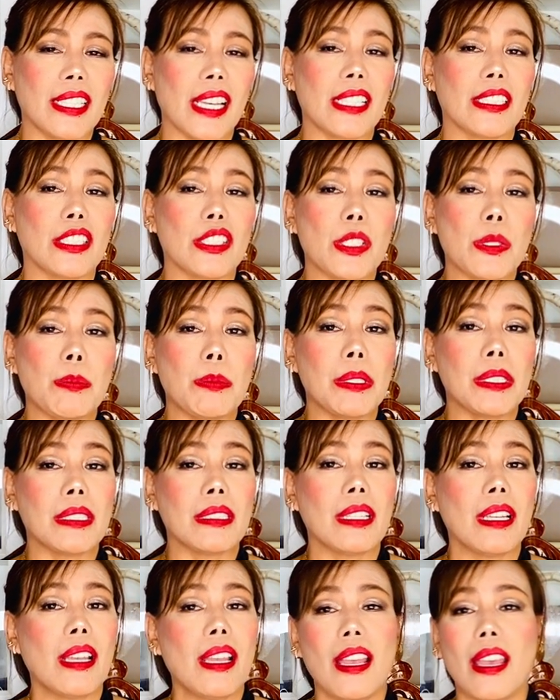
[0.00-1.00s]
and it's
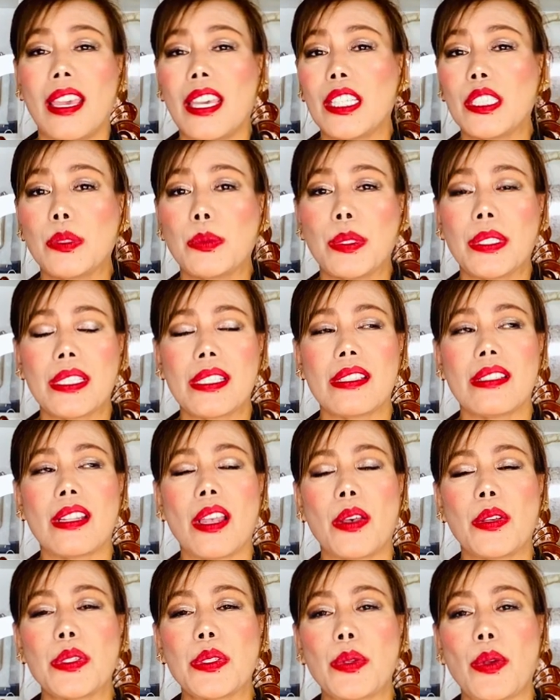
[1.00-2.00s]
been 8 weeks
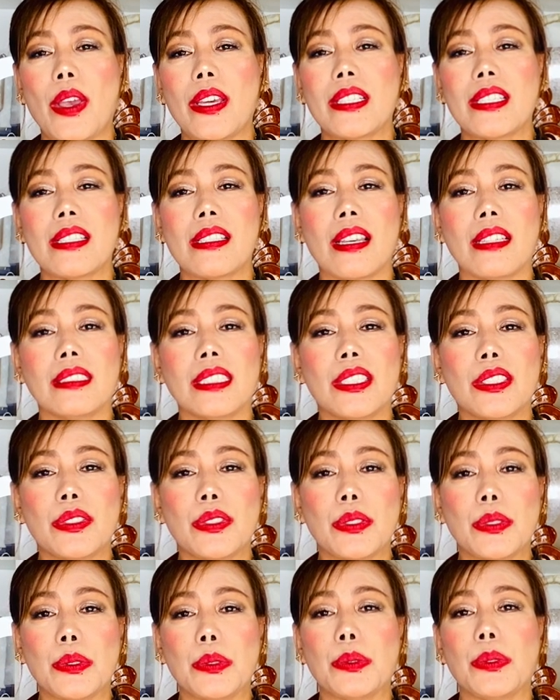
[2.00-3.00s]
now, so I decided
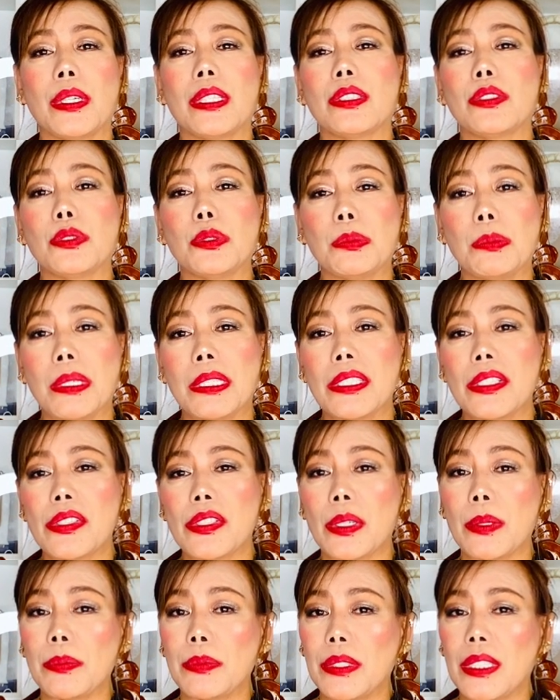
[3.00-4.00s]
to do a 2 months
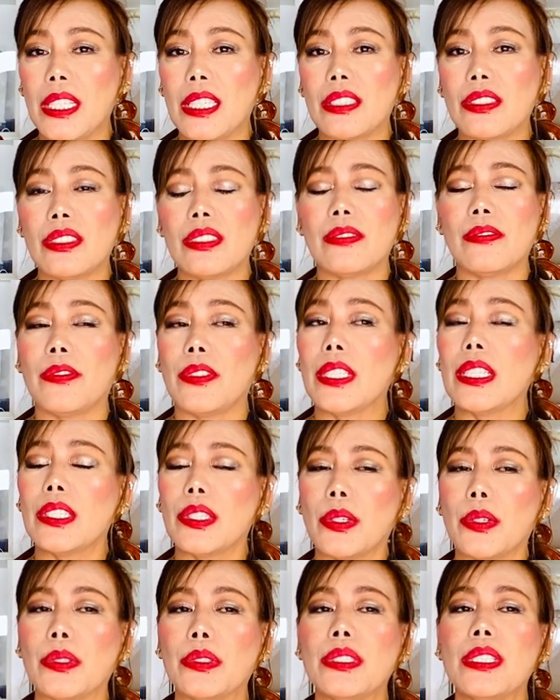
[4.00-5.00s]
update
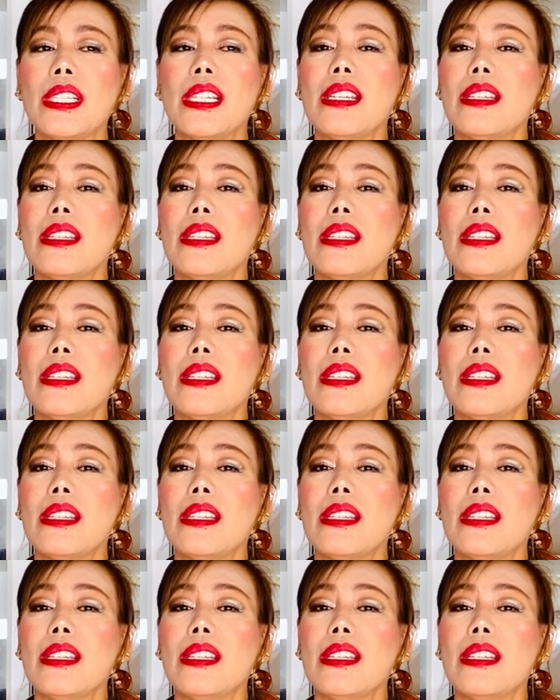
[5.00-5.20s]
video